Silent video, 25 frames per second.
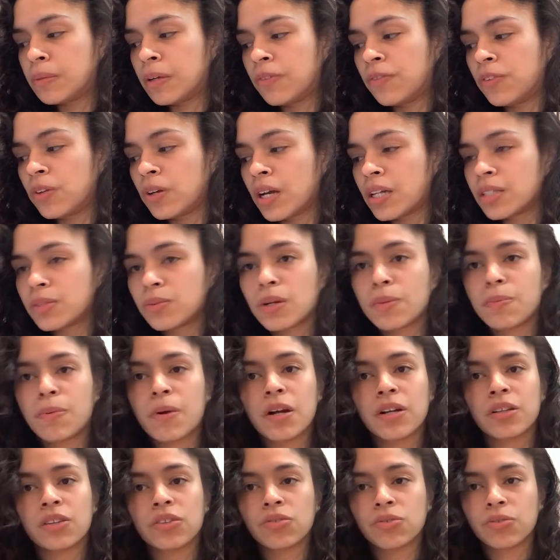If you guys want a
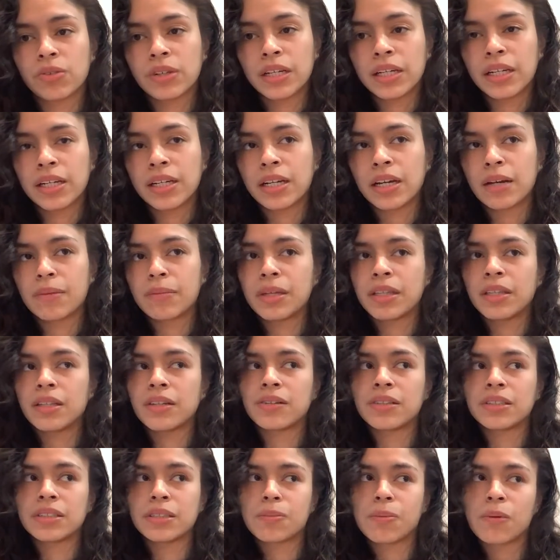part 3, I mean, there
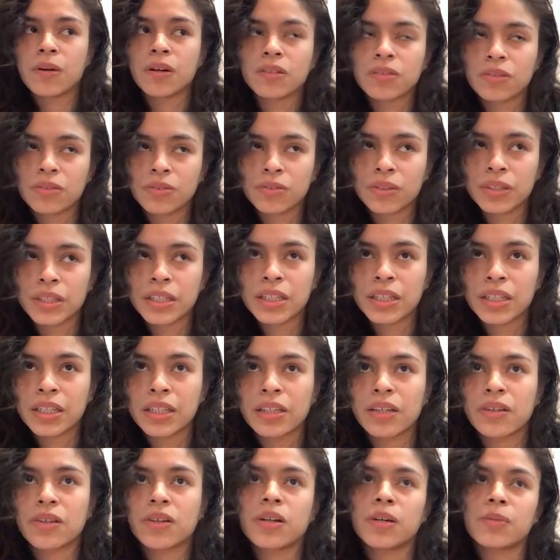is a part 3.
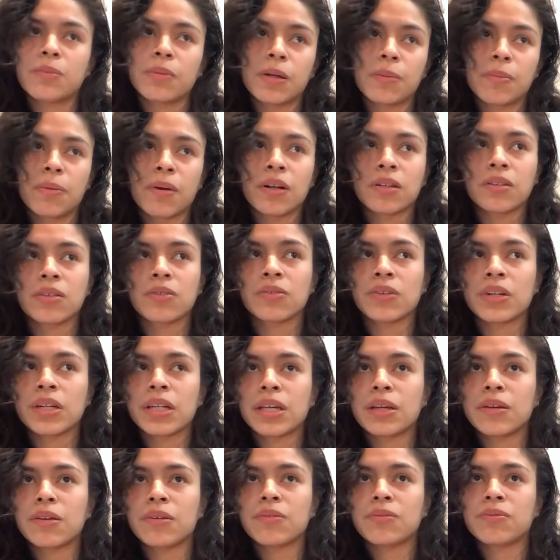There could be a part
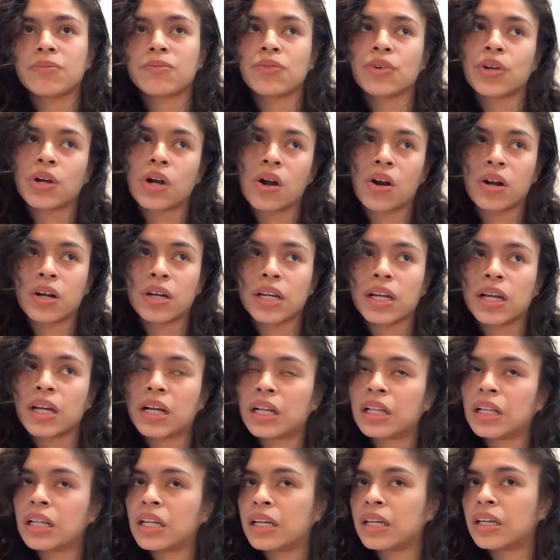3
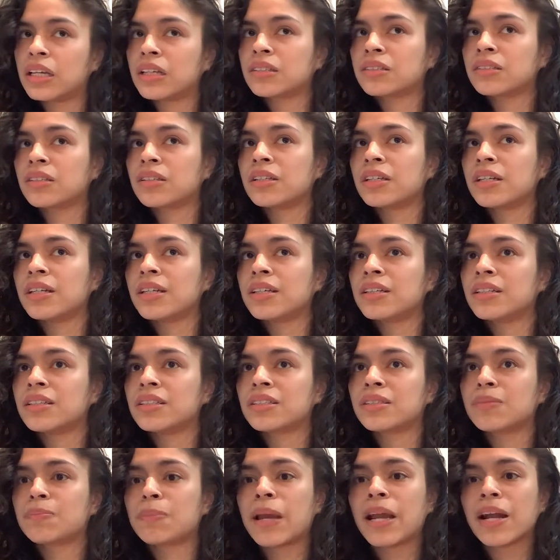regarding like
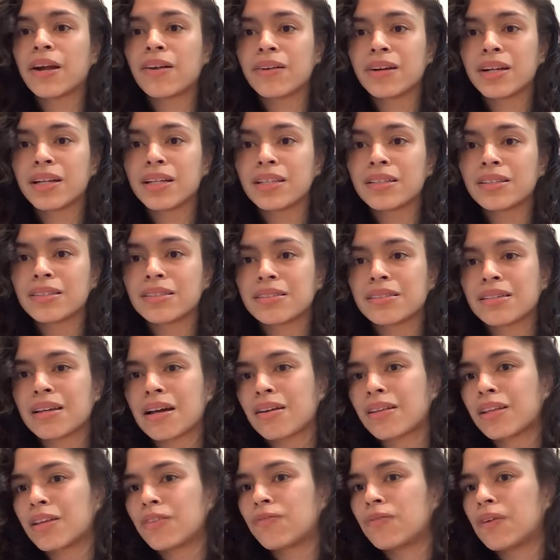Selena's parents,
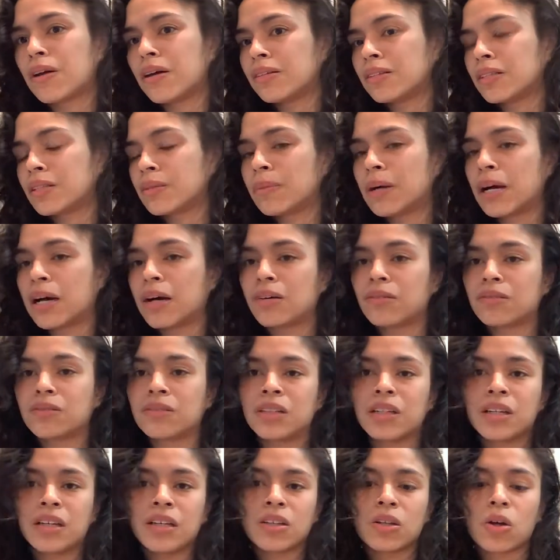how they felt about
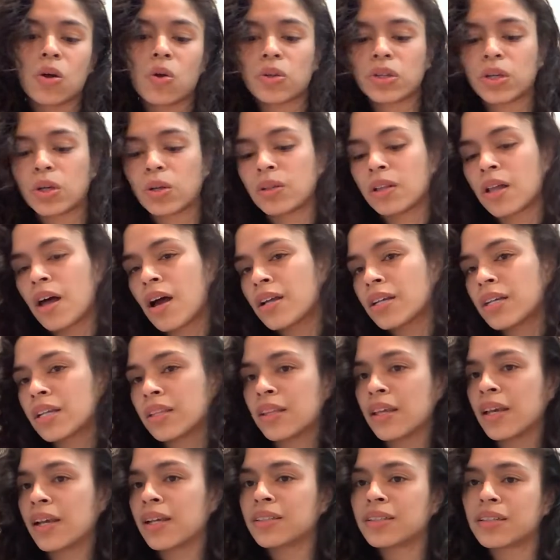the whole Yolanda
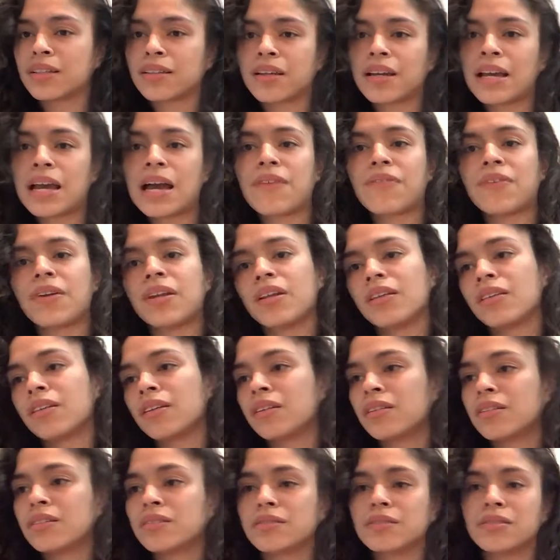thing. Did they have
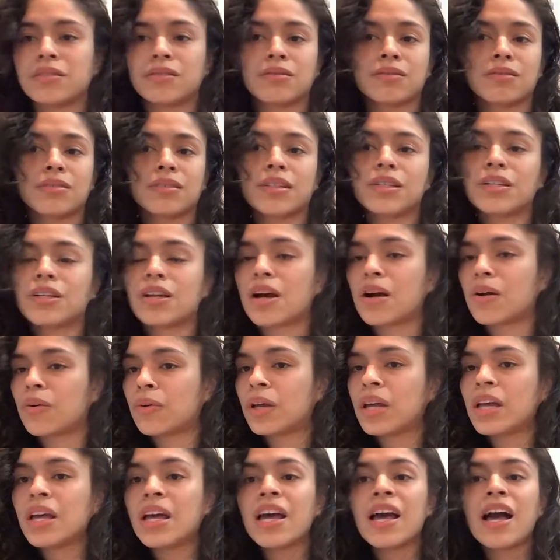anything to do? You know
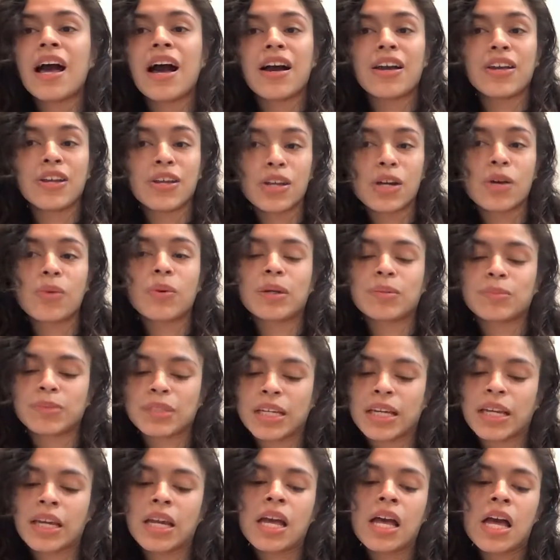what I'm
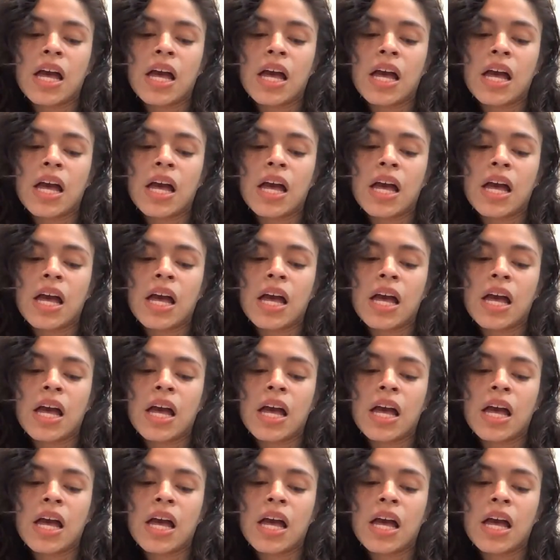saying.